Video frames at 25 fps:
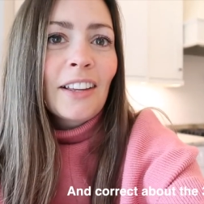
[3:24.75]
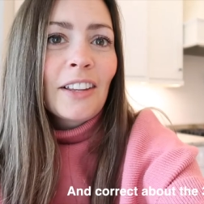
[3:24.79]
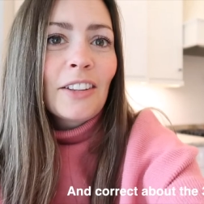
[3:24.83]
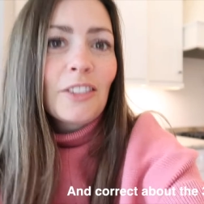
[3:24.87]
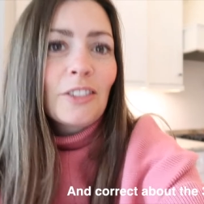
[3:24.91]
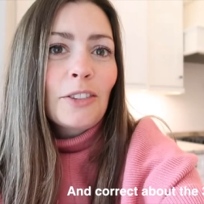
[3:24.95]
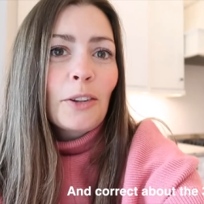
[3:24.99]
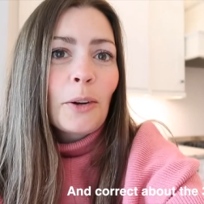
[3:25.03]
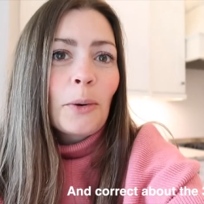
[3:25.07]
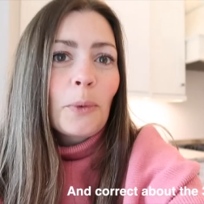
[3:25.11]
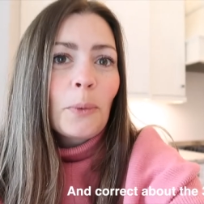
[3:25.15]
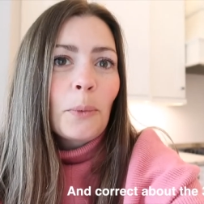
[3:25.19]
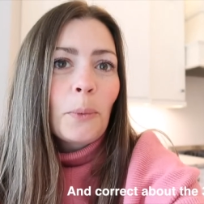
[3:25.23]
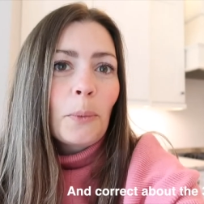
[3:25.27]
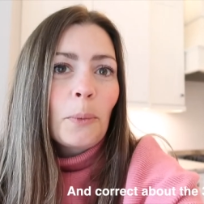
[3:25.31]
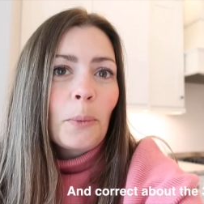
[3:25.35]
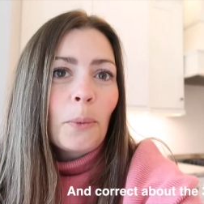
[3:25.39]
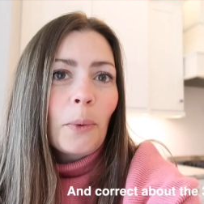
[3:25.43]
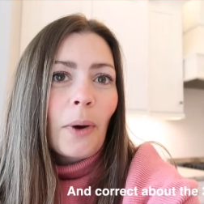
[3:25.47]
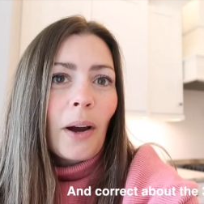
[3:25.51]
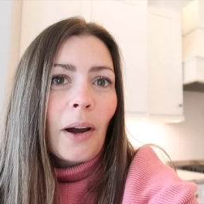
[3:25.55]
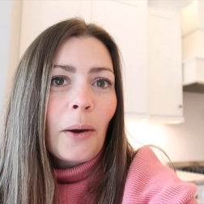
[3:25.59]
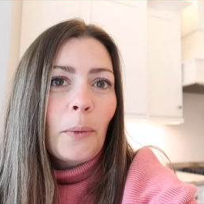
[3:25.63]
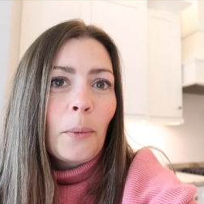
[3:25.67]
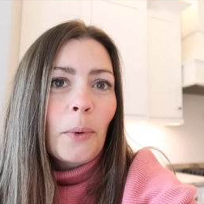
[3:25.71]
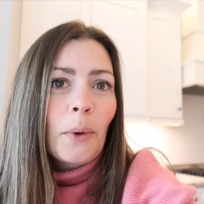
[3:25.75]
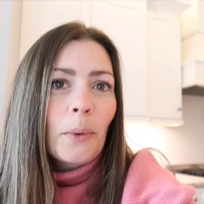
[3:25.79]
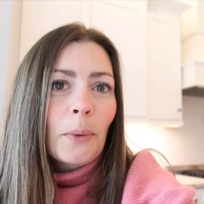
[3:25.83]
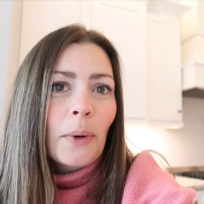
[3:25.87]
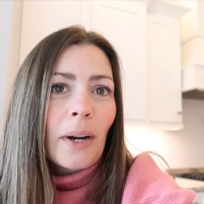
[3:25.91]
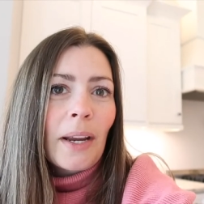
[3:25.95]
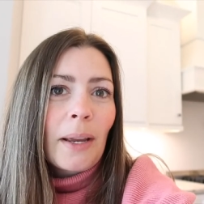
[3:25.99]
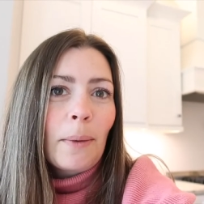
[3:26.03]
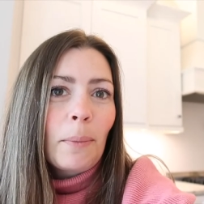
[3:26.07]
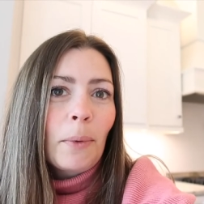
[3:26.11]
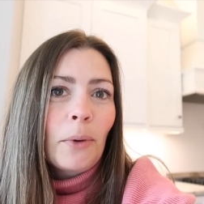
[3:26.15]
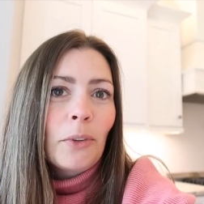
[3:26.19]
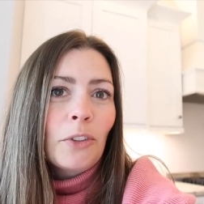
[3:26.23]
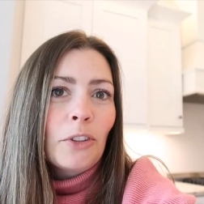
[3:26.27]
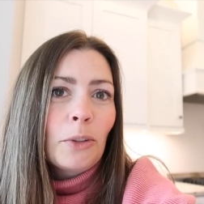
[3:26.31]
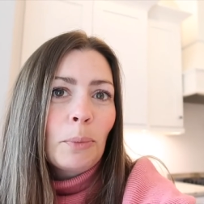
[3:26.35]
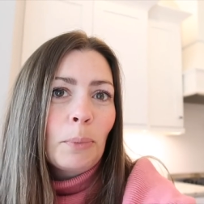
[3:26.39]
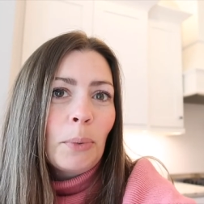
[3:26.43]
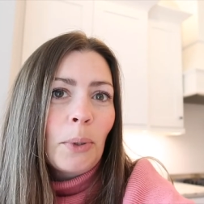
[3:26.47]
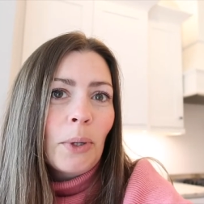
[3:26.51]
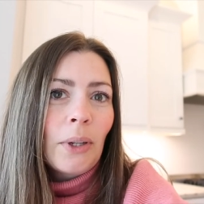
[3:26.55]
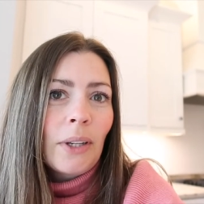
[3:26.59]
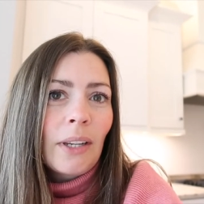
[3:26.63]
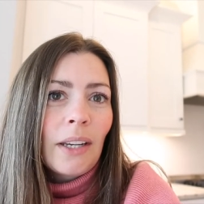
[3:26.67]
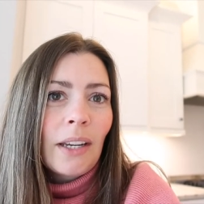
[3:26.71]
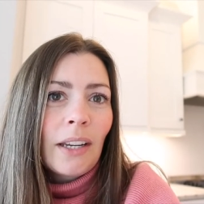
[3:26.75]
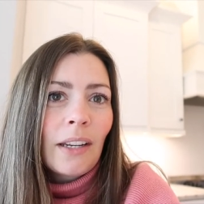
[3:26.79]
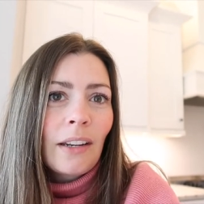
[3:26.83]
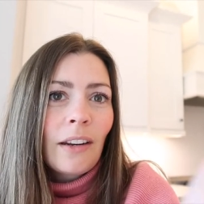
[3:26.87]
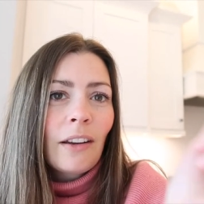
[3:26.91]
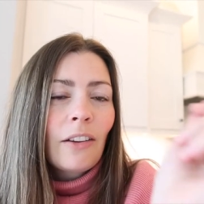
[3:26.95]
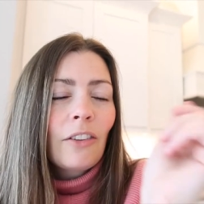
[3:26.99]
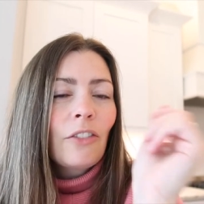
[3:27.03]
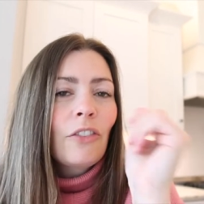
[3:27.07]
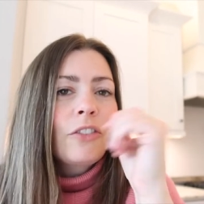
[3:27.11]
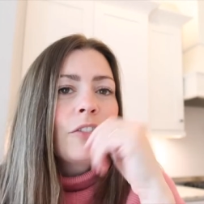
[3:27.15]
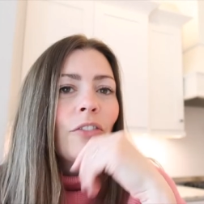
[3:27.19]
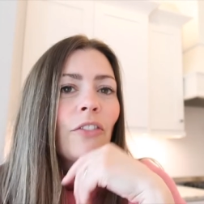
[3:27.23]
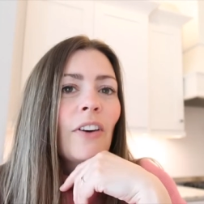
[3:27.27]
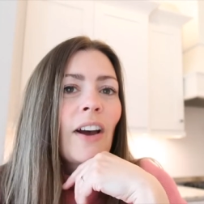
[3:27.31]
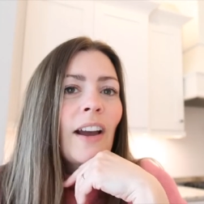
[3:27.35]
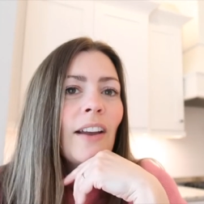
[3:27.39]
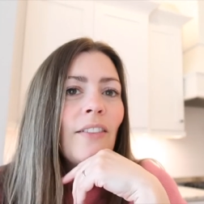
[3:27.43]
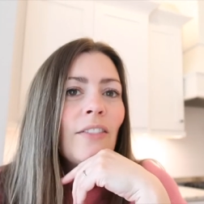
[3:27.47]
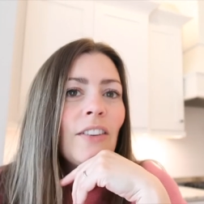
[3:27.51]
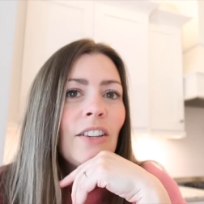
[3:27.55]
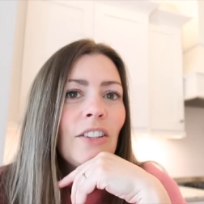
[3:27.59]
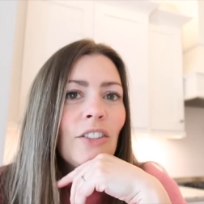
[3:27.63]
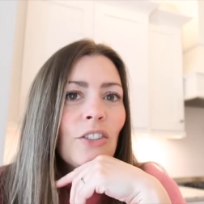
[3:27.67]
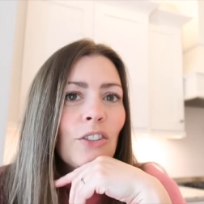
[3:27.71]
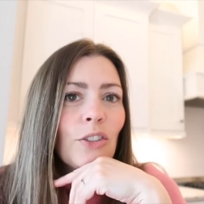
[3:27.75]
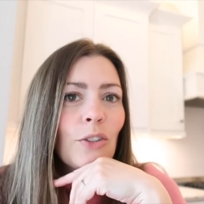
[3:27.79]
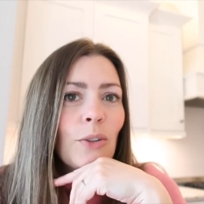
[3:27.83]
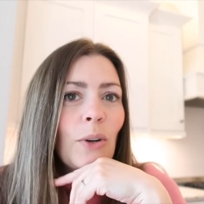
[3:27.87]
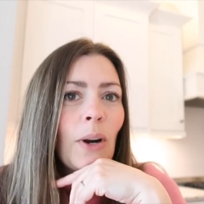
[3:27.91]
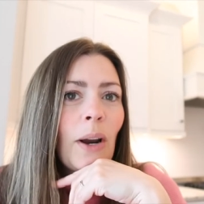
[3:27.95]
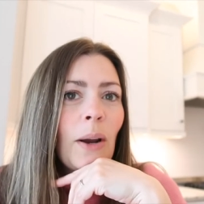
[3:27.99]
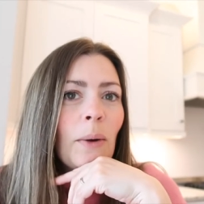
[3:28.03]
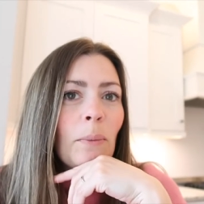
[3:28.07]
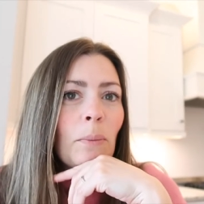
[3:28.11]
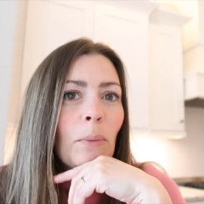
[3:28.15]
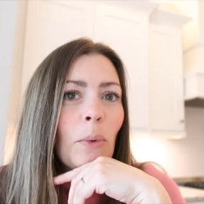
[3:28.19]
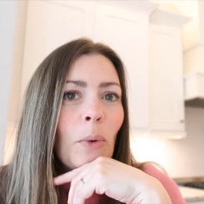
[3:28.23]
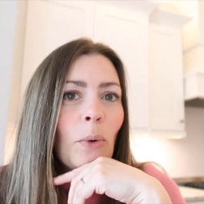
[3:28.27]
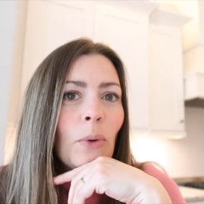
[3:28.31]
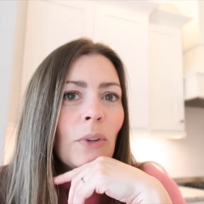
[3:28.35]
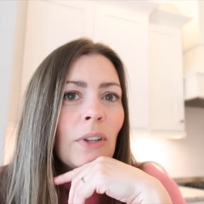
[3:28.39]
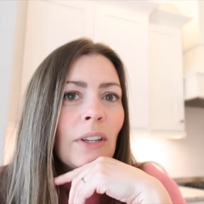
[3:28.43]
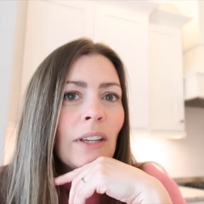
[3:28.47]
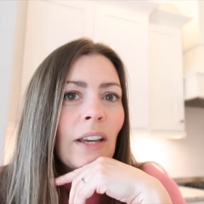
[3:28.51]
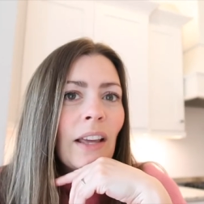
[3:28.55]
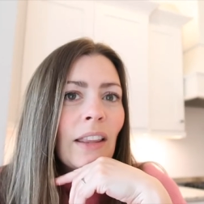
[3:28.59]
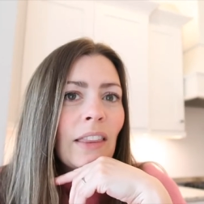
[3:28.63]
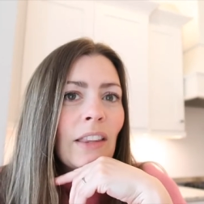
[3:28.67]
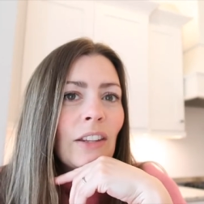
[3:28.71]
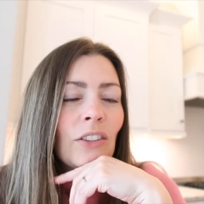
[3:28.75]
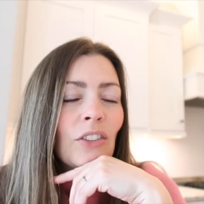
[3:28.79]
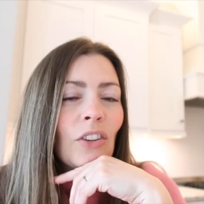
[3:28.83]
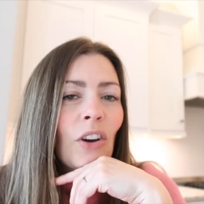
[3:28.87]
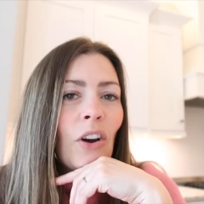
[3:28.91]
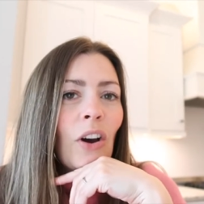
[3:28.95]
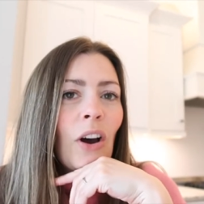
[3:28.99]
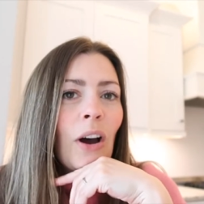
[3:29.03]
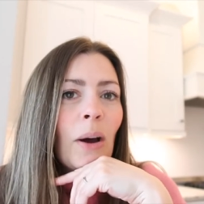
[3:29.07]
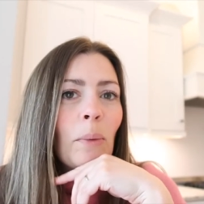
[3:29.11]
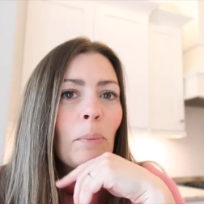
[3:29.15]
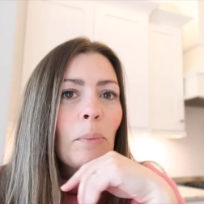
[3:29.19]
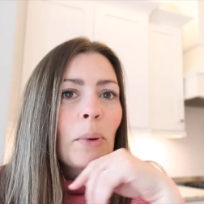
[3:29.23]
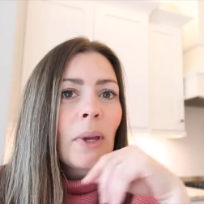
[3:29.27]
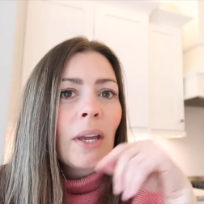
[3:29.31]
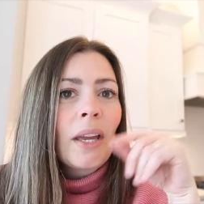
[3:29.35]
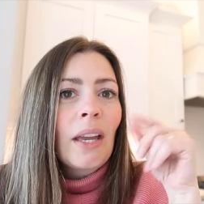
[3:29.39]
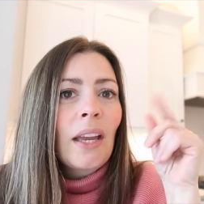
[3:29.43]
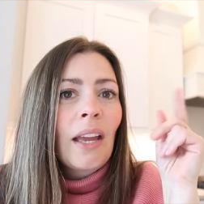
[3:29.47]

so we were able to put in 5-inch crown molding at the top,